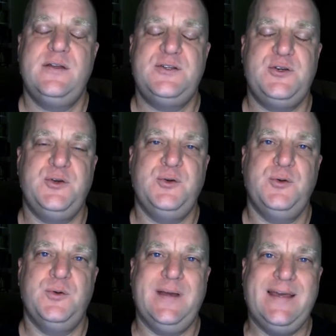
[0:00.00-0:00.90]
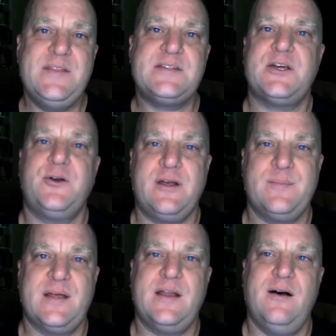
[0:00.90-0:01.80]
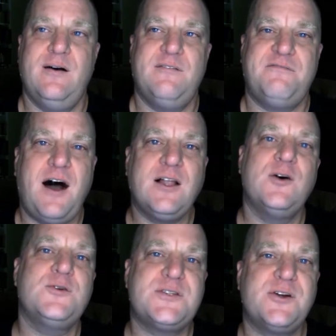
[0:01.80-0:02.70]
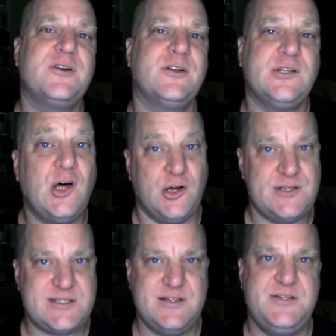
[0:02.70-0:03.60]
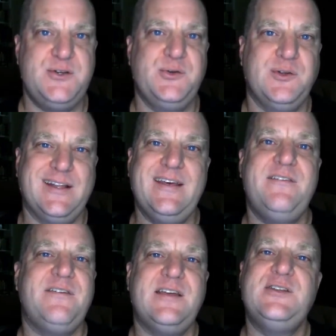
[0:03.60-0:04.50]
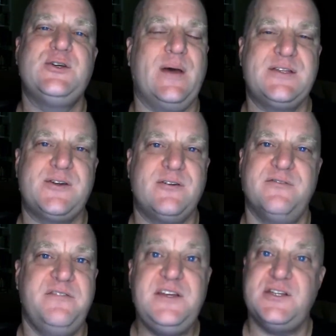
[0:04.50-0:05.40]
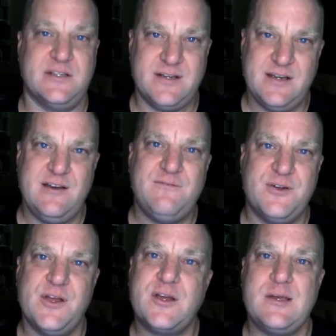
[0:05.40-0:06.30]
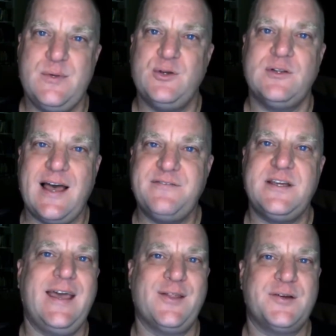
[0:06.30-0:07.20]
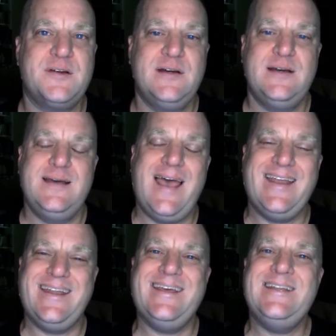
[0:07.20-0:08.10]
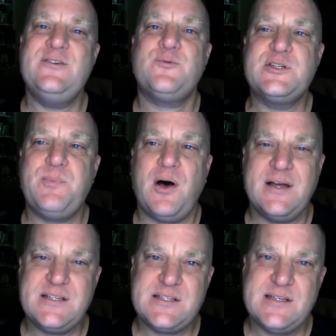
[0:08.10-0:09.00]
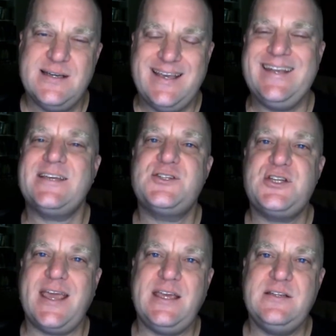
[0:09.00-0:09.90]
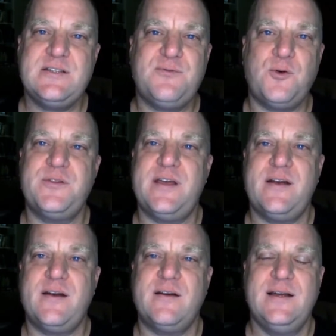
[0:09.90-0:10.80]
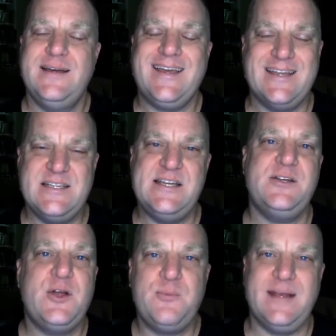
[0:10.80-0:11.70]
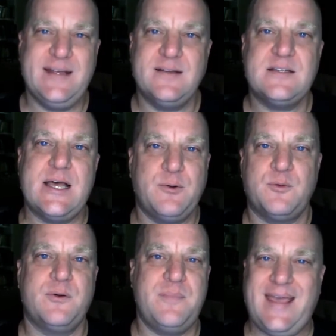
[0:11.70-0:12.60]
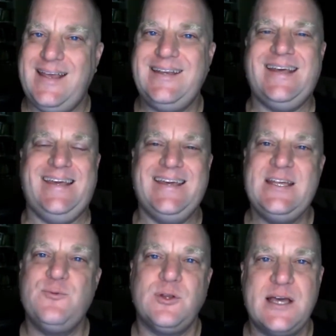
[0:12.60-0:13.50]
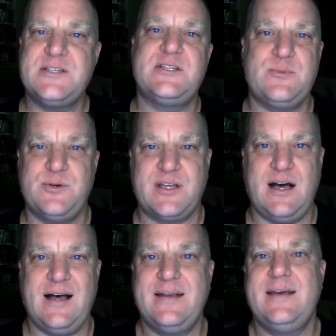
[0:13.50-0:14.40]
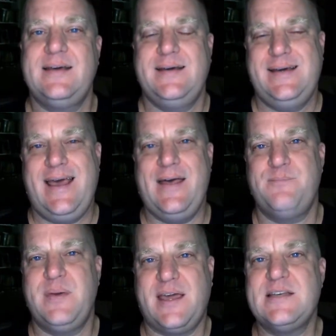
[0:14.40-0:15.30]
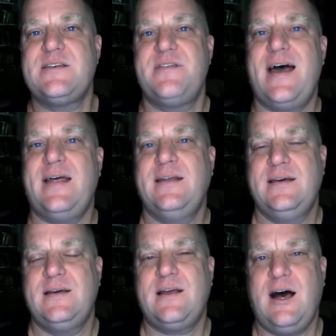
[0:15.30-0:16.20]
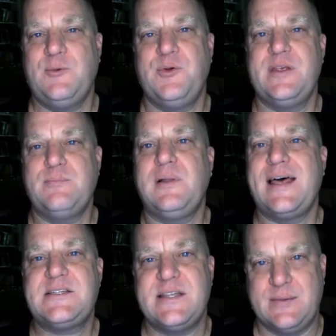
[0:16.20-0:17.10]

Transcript: to, in this agreement, follow certain laws, to live into a certain vision for their communal life together. And in response, in exchange for their continued obedience, they will remain in relationship with God. And because of that, God will then bless